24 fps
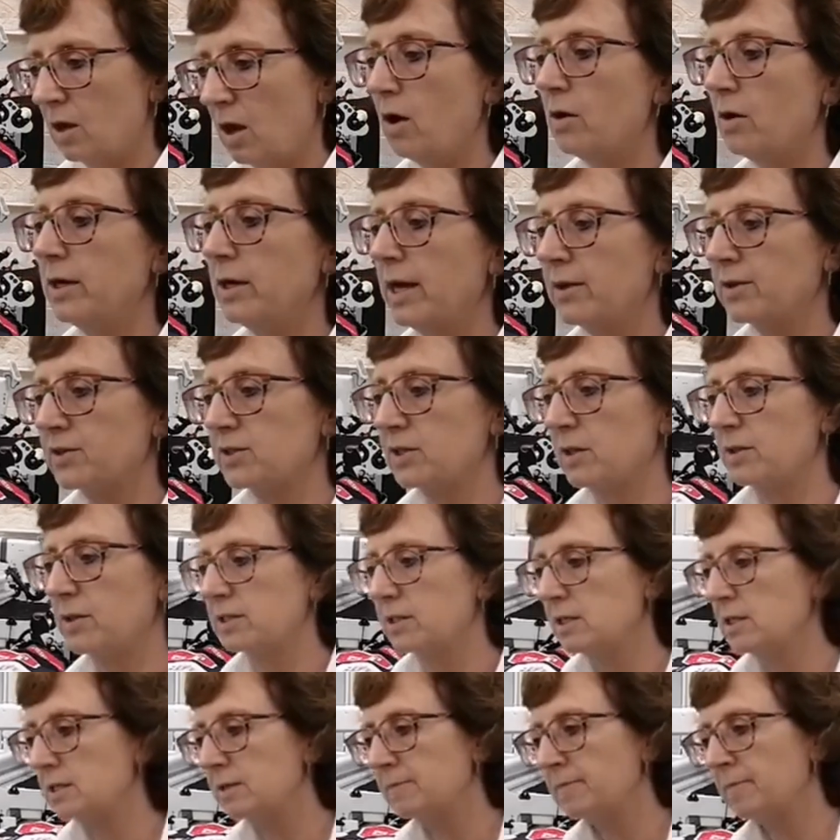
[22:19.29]
Oh yeah, so
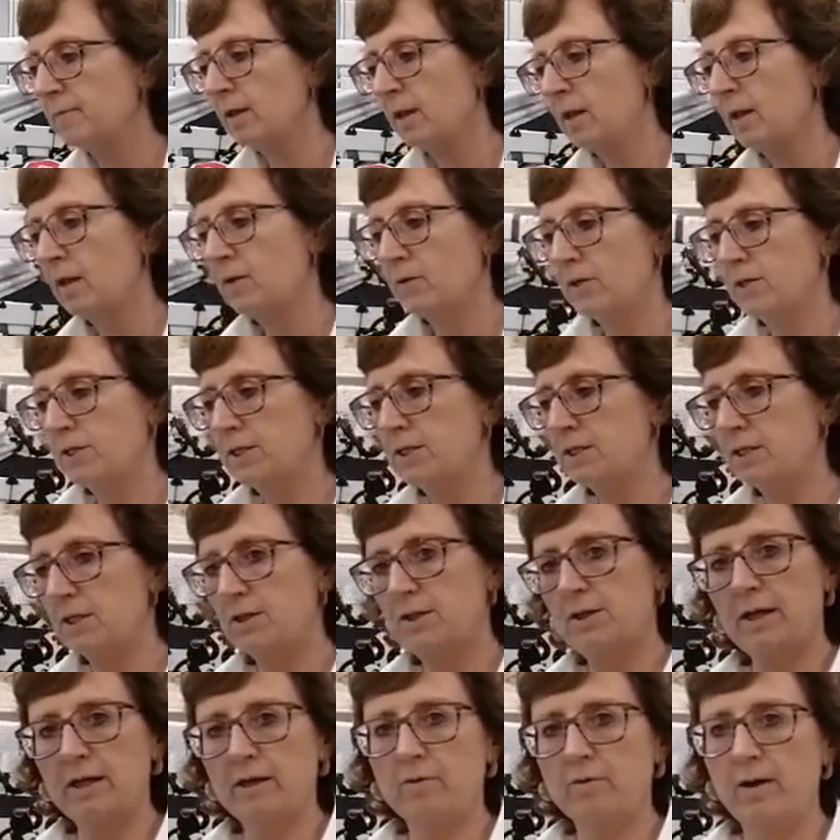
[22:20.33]
this is the
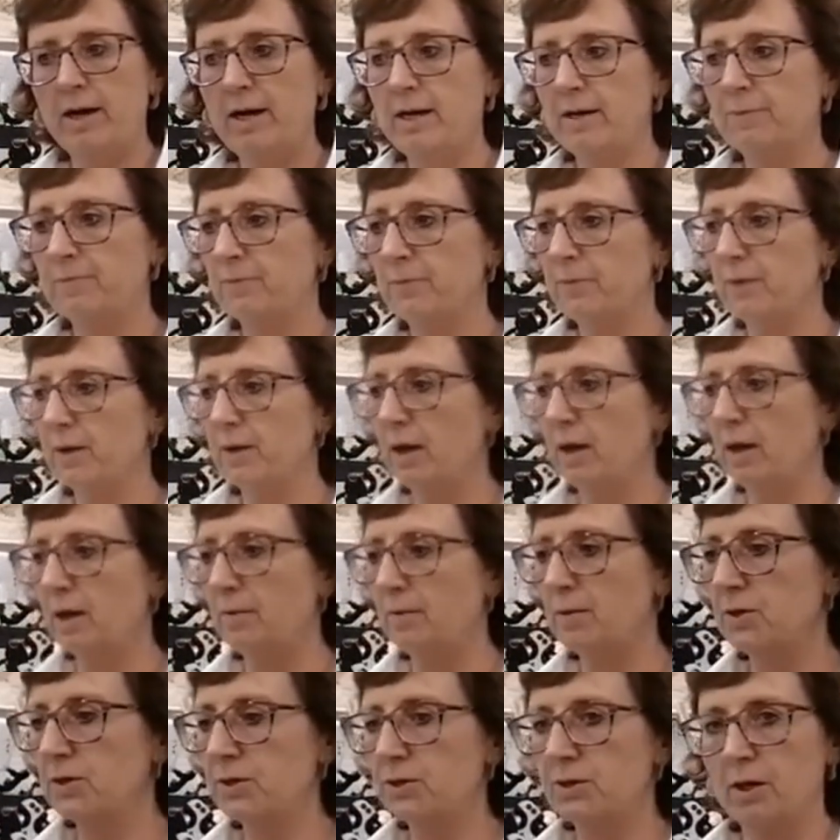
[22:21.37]
thing, right?
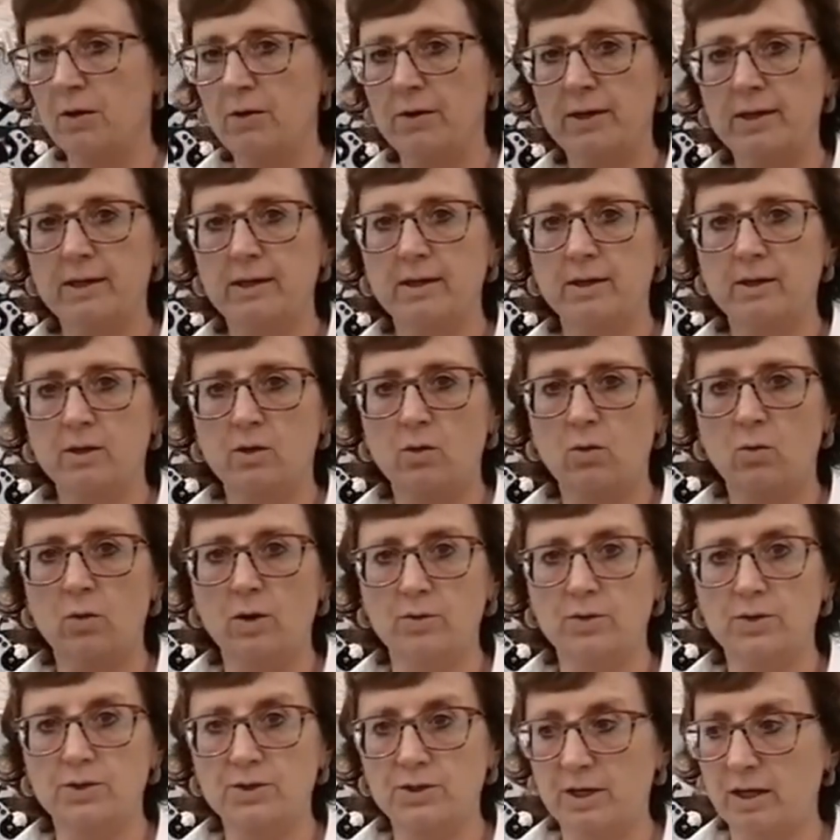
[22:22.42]
It's going in a
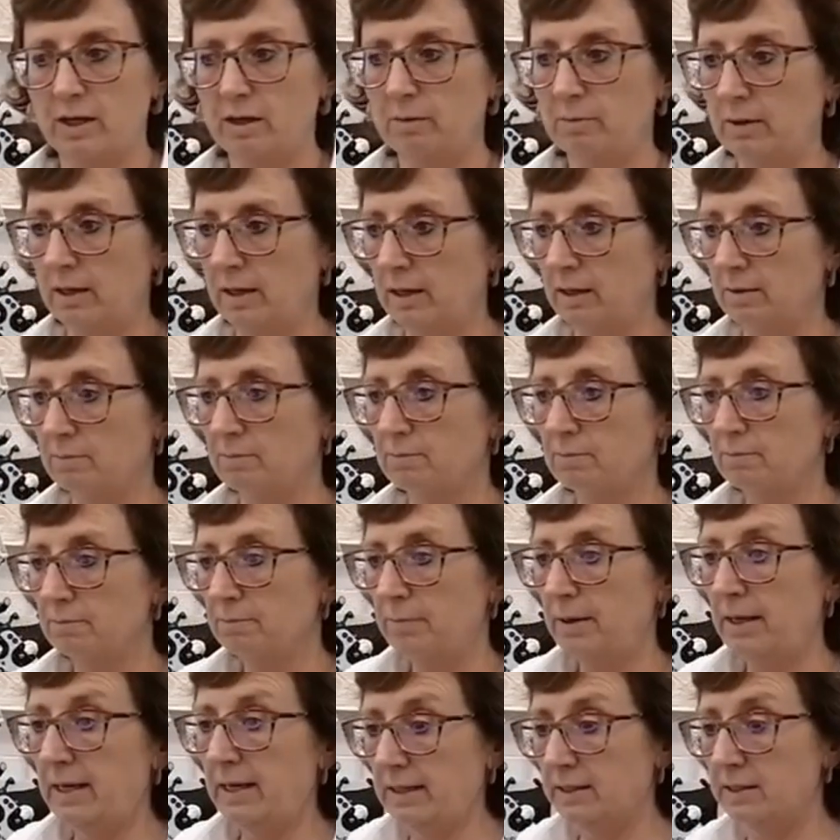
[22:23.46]
quilt that's going to be
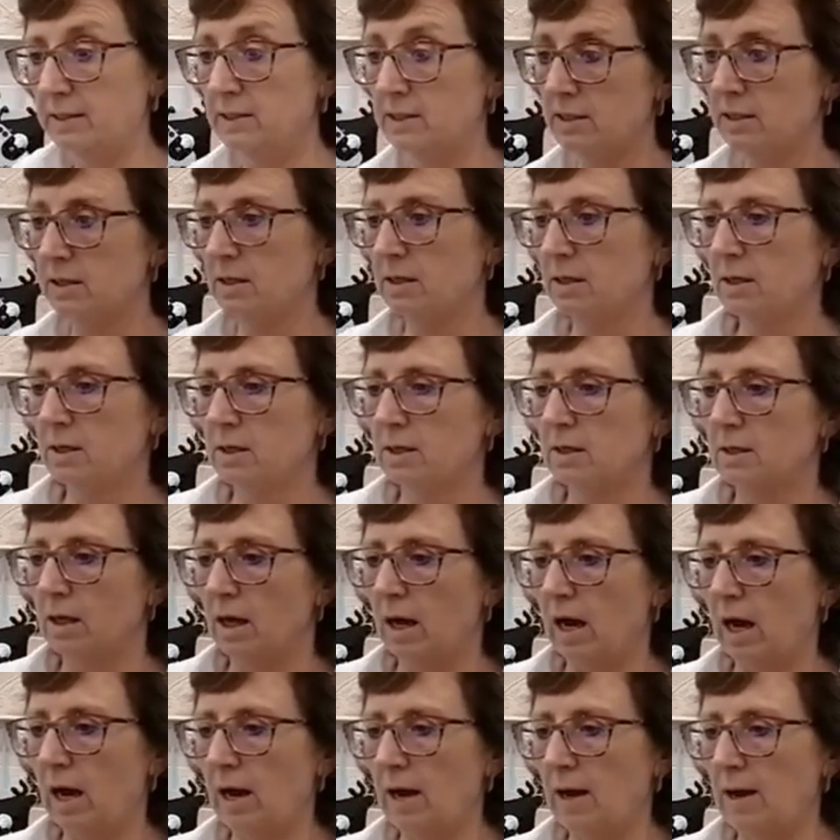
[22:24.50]
pieced
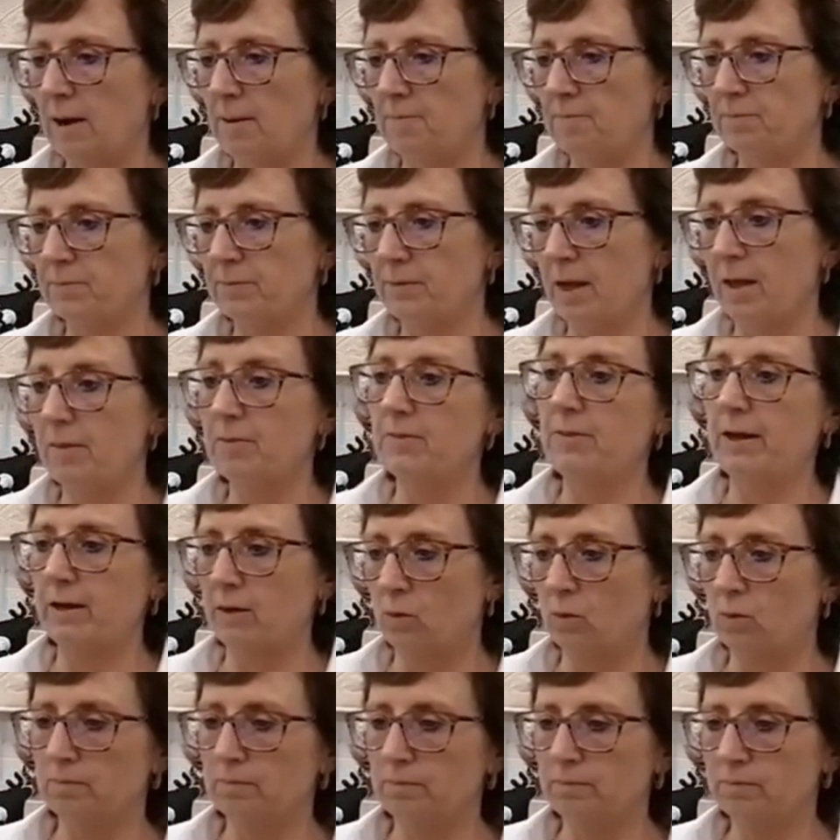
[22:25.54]
and
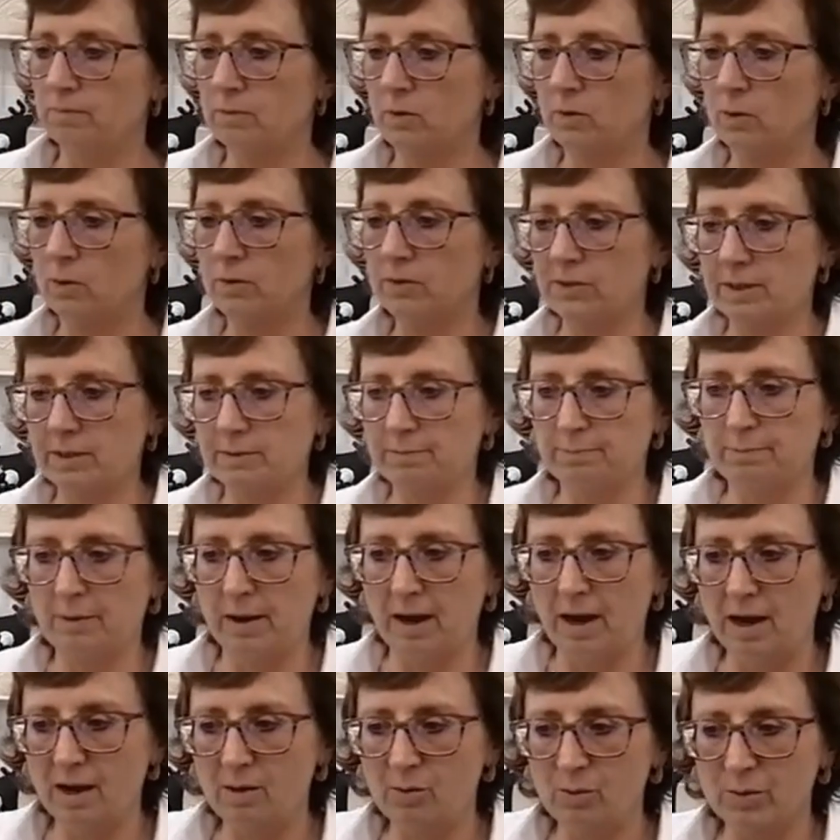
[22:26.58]
then quilted.
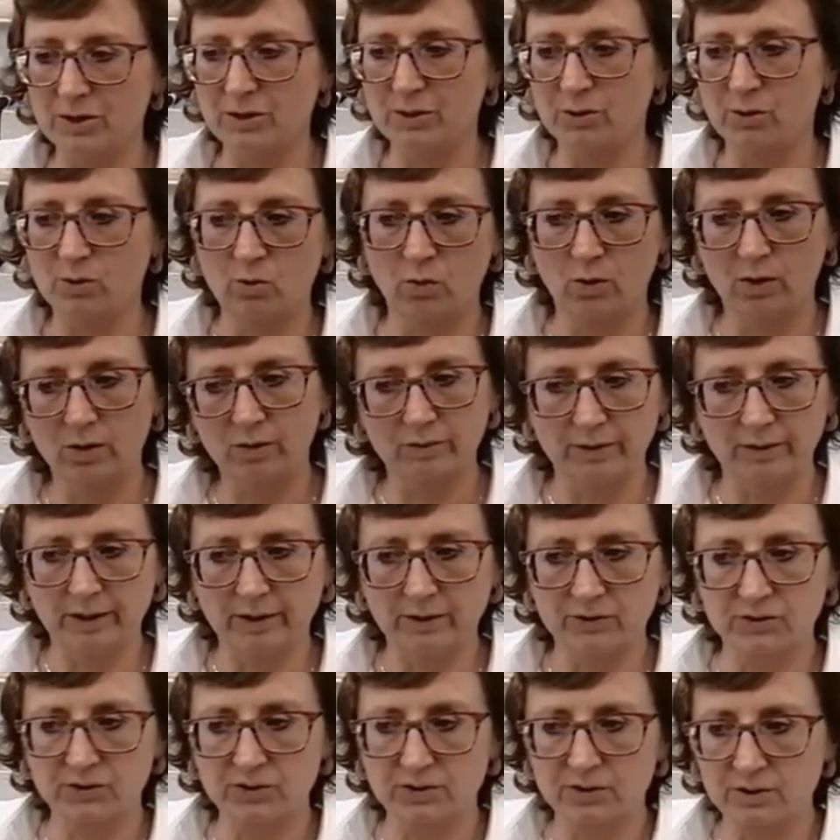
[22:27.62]
But I want to quilt
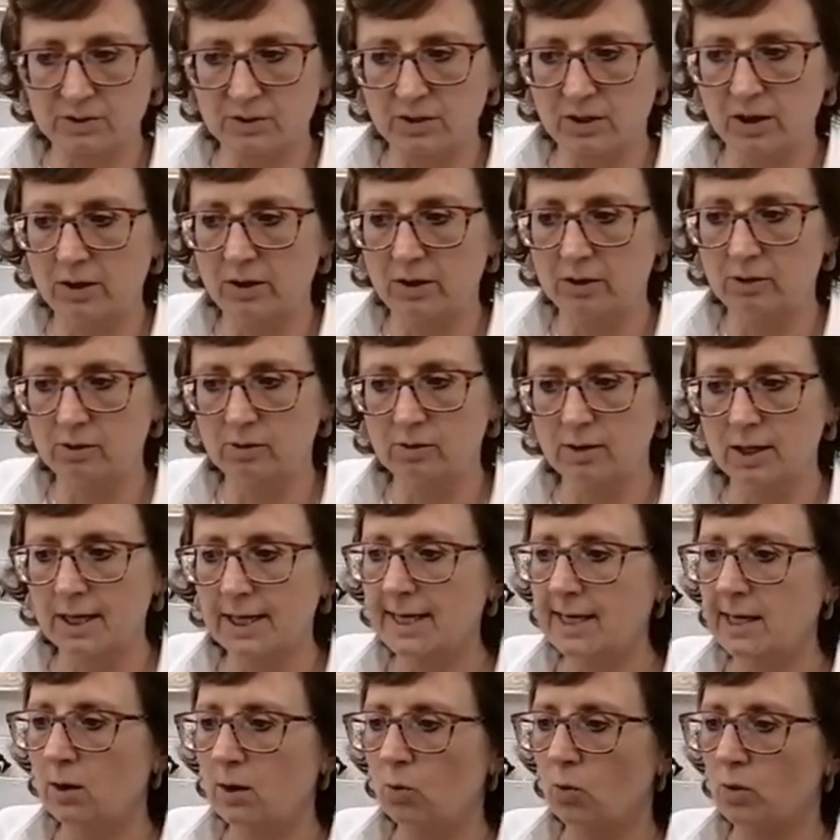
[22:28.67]
this, so
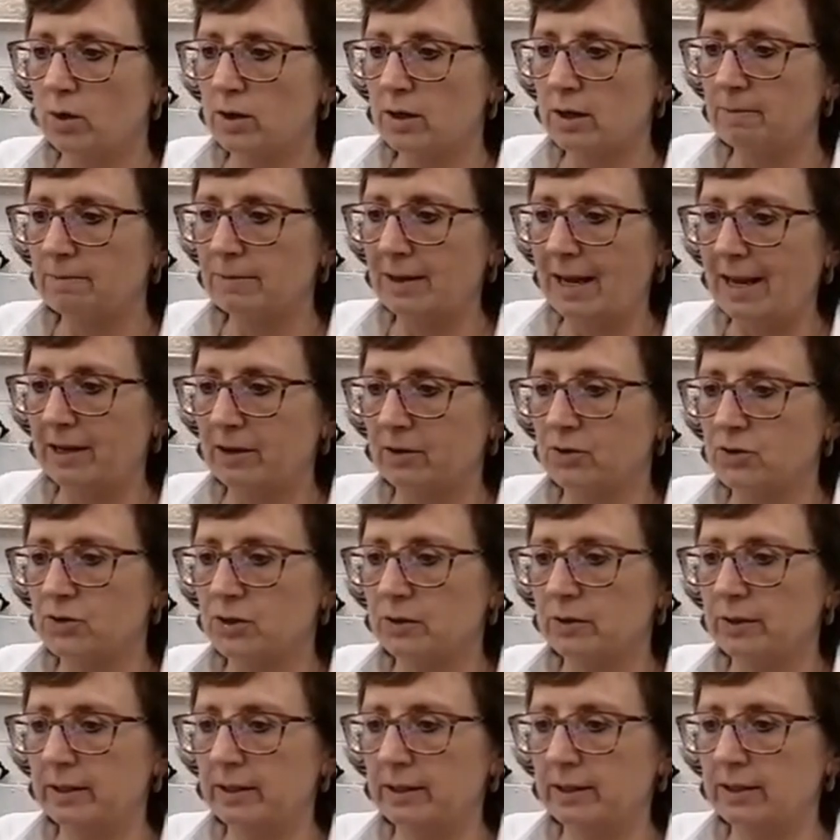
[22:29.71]
what I'm planning on
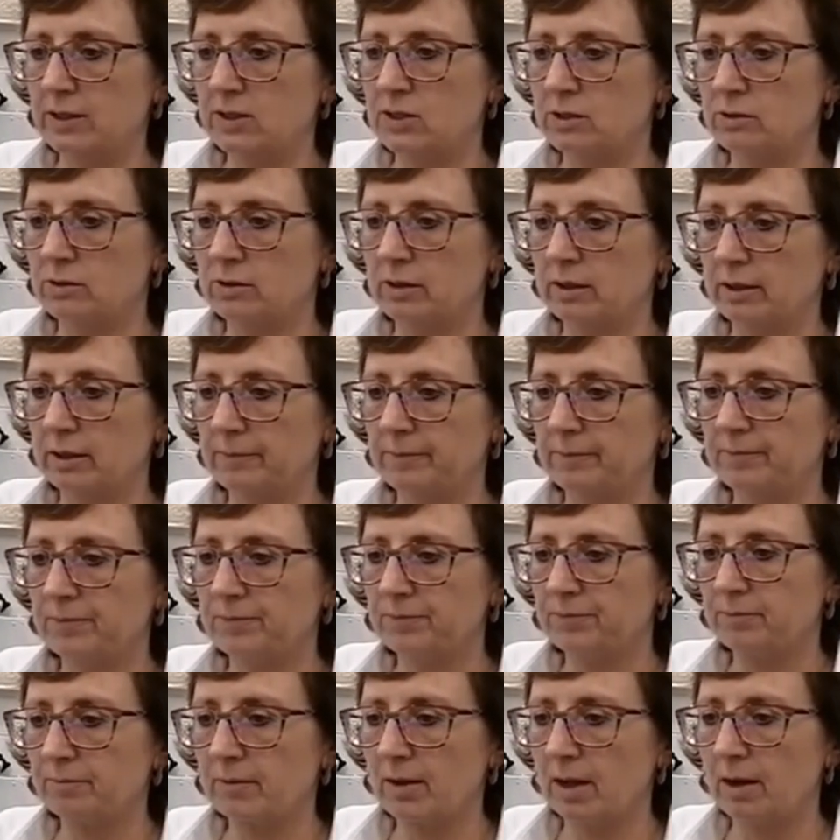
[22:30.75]
doing is doing
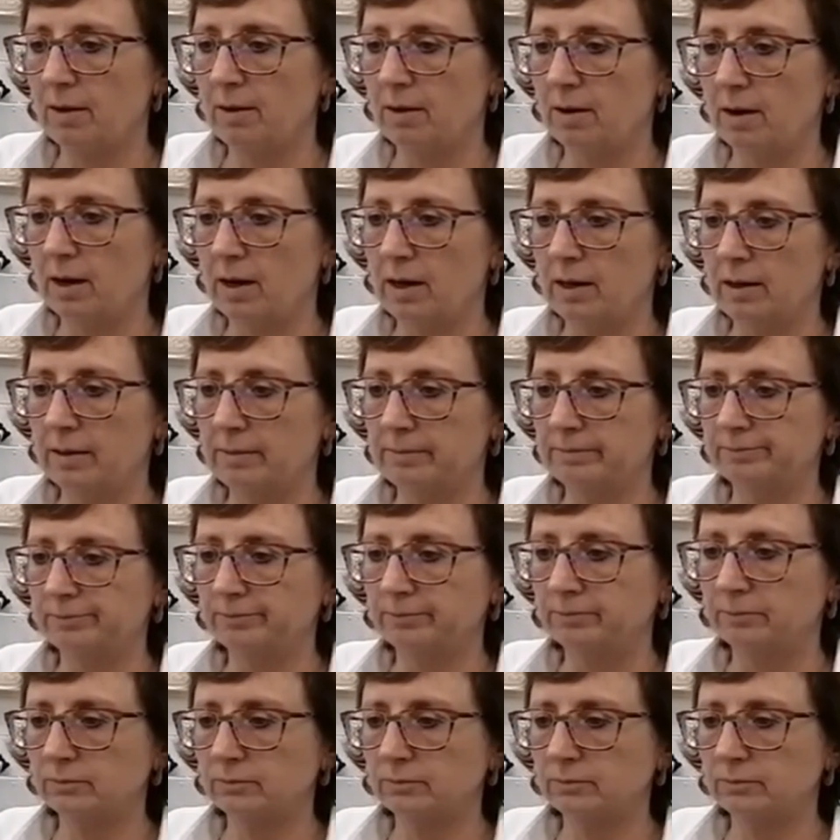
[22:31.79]
a